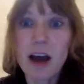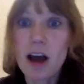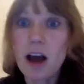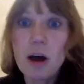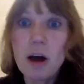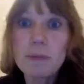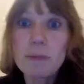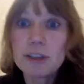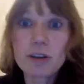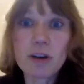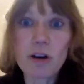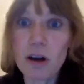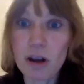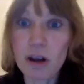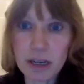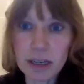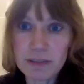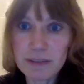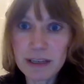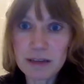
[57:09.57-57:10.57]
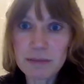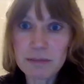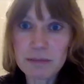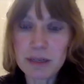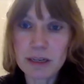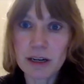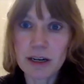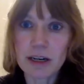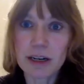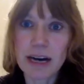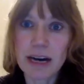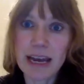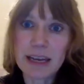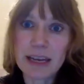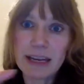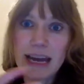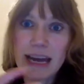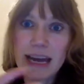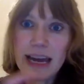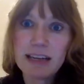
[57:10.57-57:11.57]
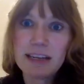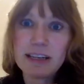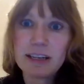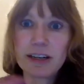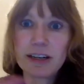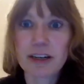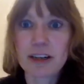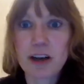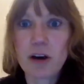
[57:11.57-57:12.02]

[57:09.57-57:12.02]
Almost all of them are an editor